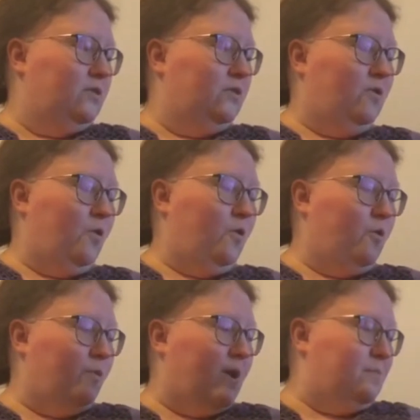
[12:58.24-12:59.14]
the
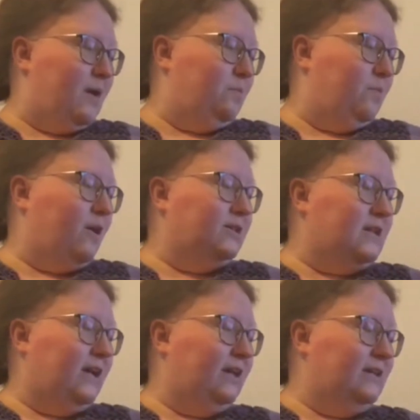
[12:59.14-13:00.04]
whole wet bag
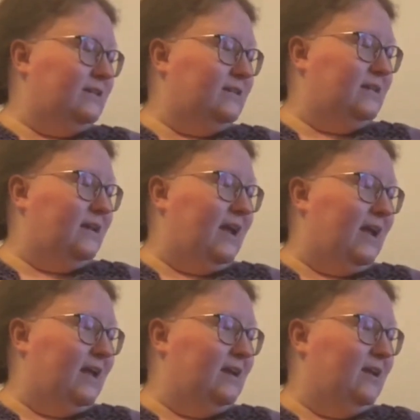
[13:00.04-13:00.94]
process
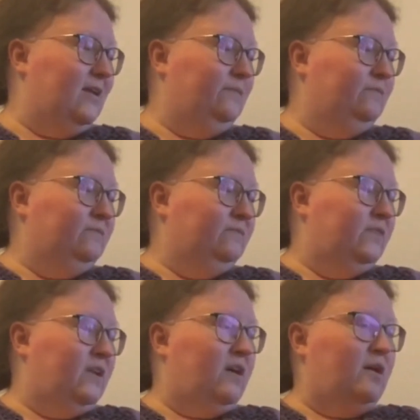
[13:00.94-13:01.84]
and
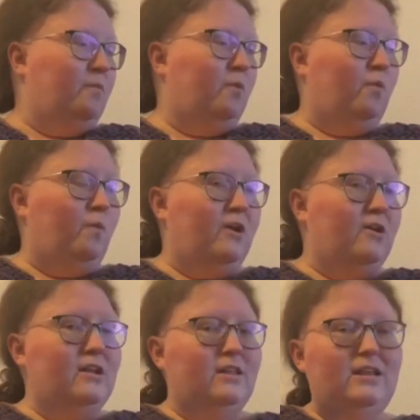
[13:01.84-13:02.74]

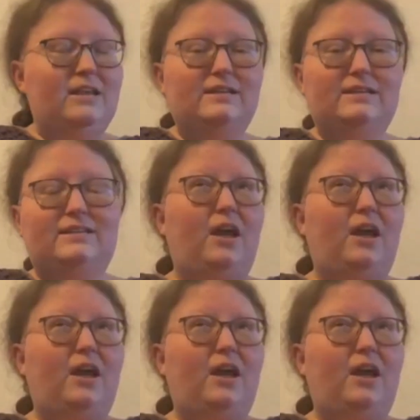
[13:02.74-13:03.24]
wearing these